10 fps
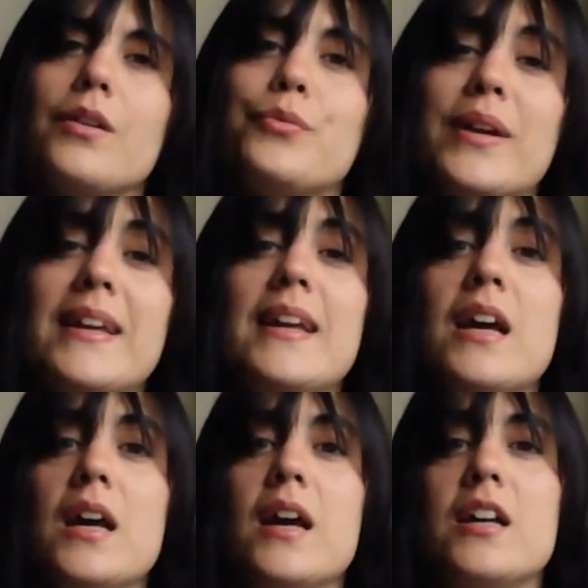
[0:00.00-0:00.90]
Reiki
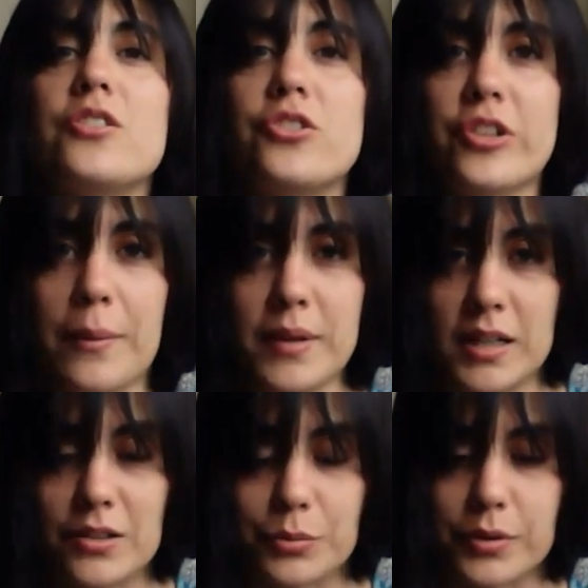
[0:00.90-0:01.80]
is a
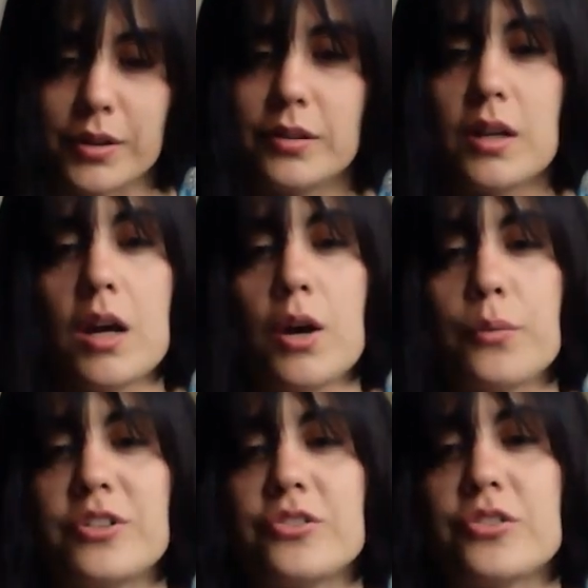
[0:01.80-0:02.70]
Japanese word
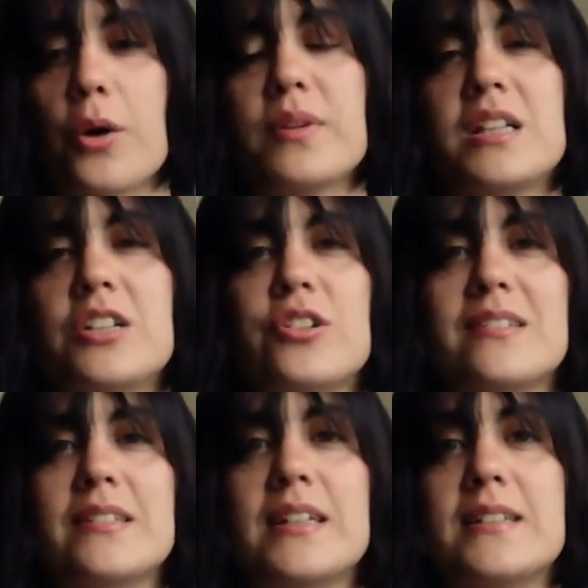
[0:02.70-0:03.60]
which is commonly
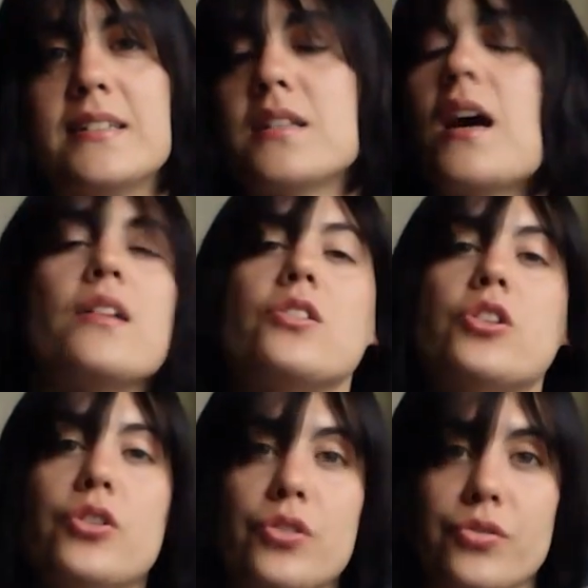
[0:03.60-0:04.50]
translated as
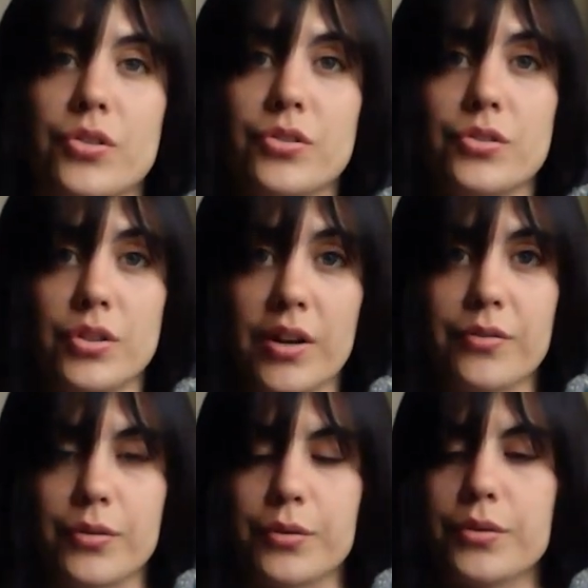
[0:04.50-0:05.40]
universal life
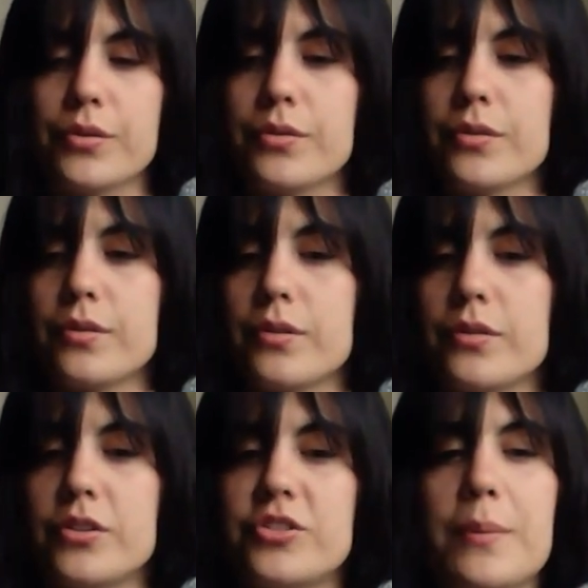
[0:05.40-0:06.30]
force.
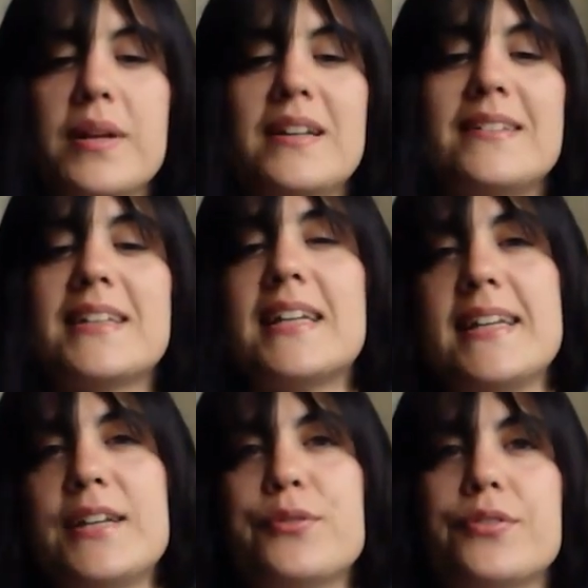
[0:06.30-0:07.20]
The Japanese
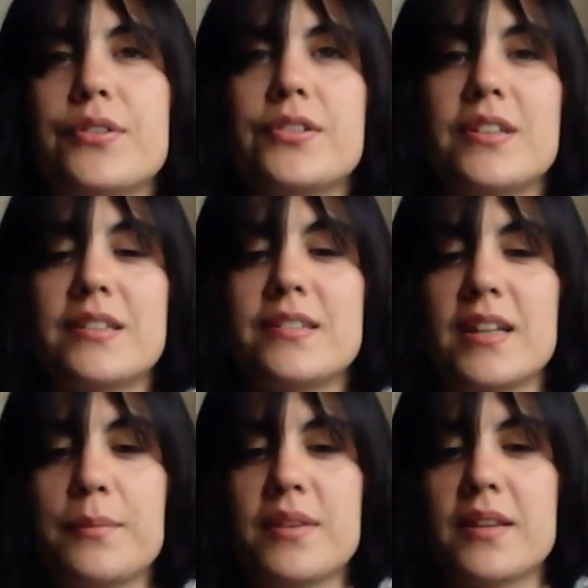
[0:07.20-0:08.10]
ki refers to the
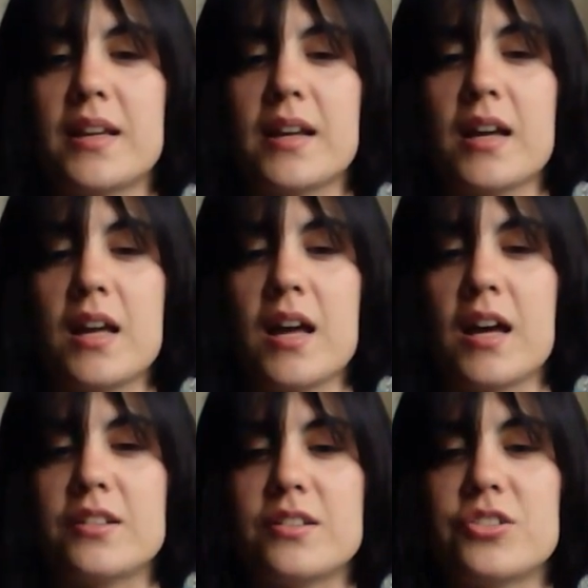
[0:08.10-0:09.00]
same thing
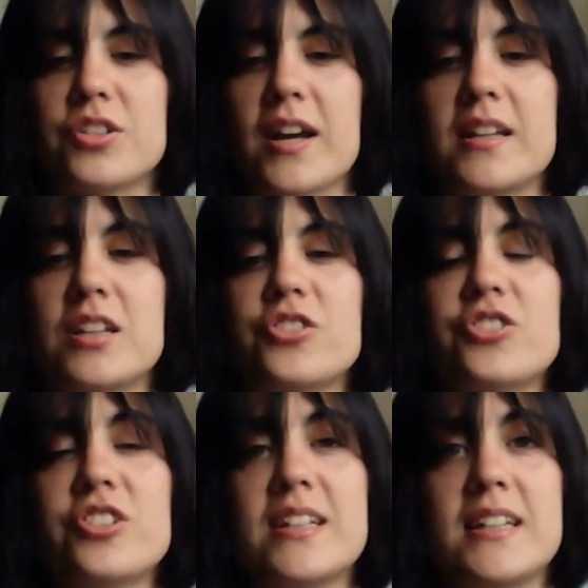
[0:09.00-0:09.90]
as the Chinese
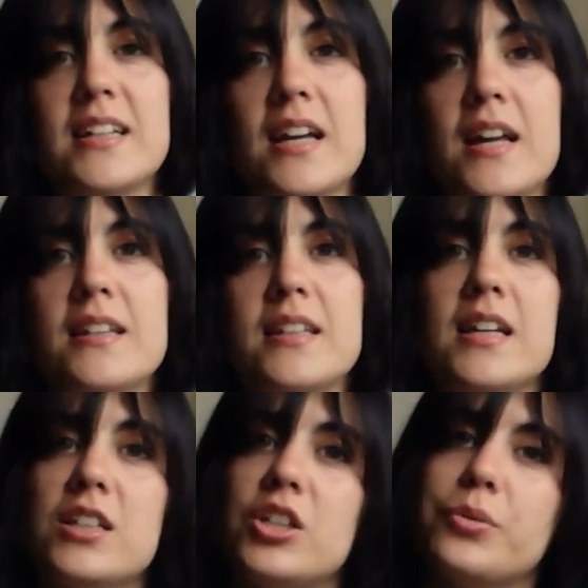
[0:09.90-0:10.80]
chi, the
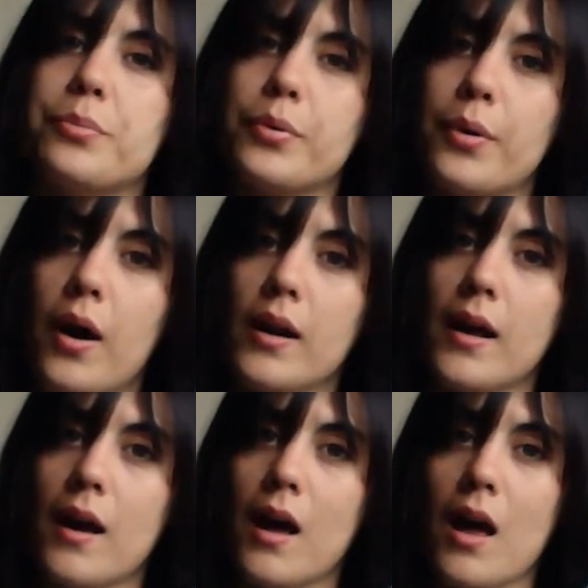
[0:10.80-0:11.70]
Indian
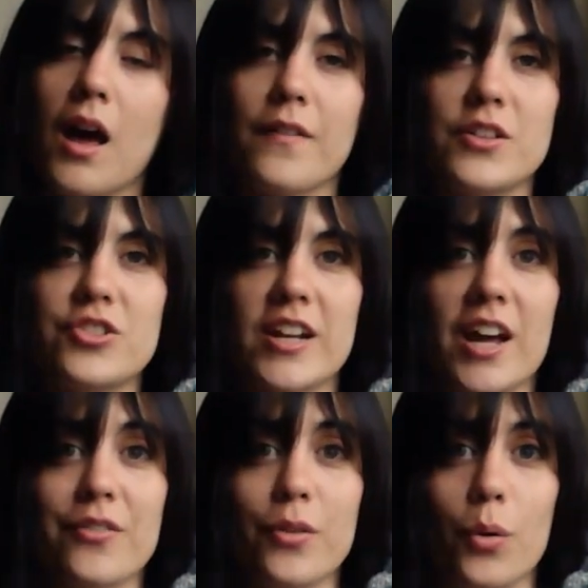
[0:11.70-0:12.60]
prana, and the
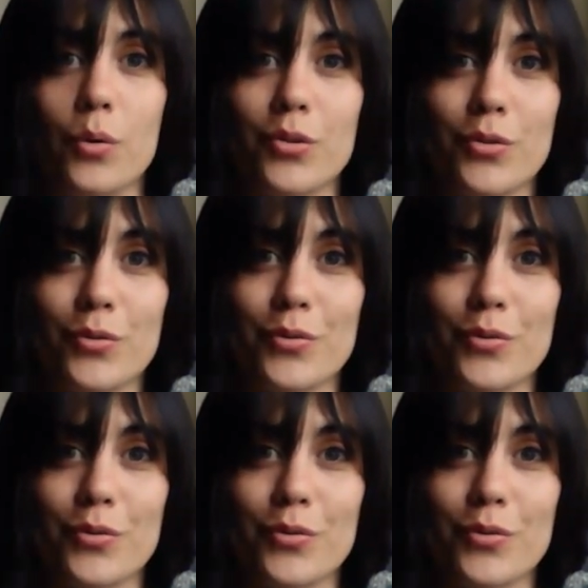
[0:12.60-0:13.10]
Jedi force.